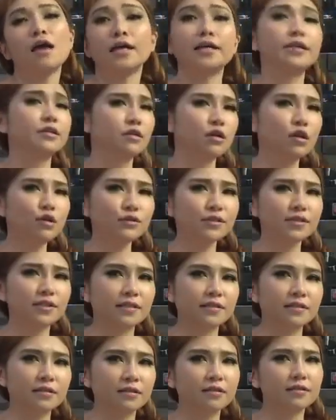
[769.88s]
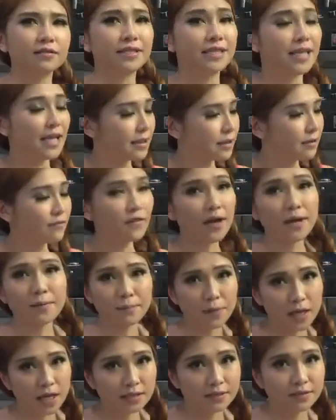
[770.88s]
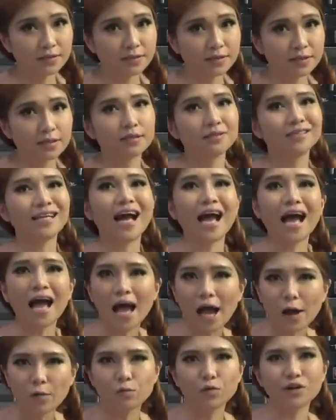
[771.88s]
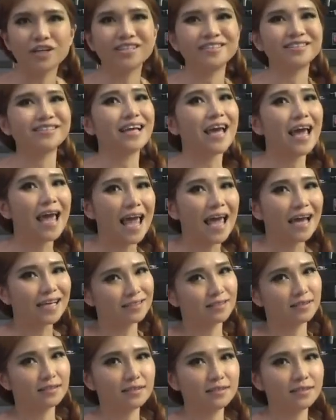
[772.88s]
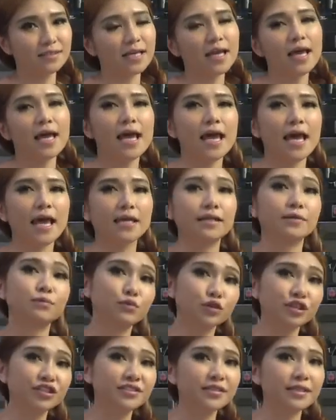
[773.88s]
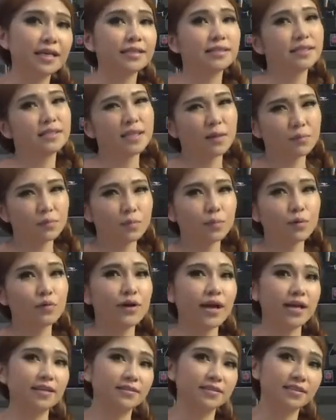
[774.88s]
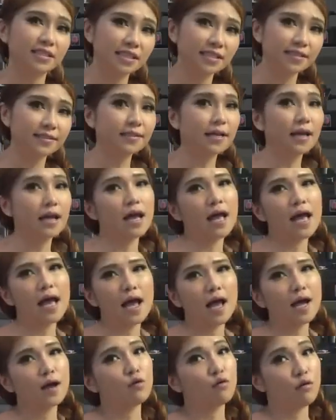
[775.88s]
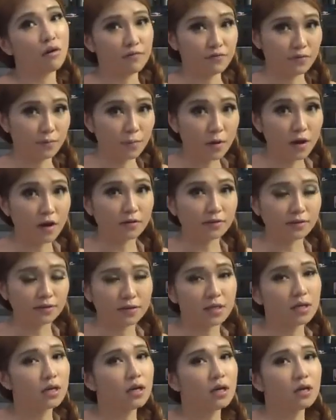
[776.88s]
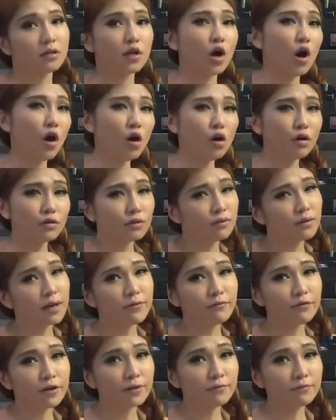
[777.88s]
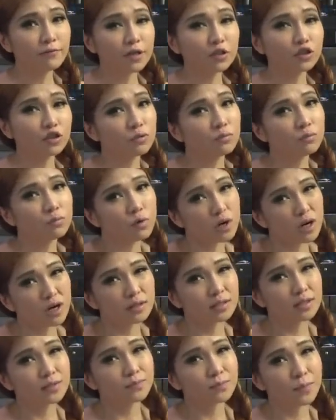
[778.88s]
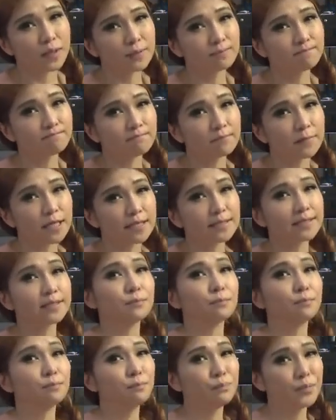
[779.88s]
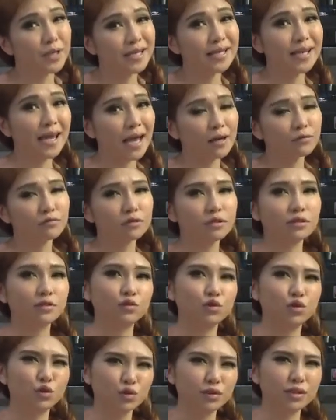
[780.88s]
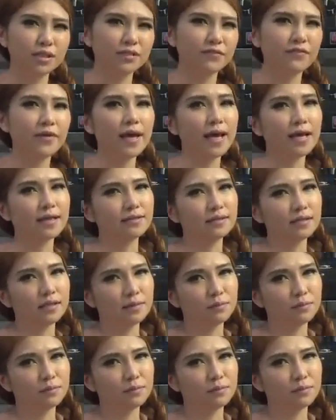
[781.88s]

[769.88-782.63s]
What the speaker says: In closing, the Ender-5 Plus, the hardware is excellent and the print's acceptable as is out of the box. The auto leveling function works, but it's a bit counterintuitive as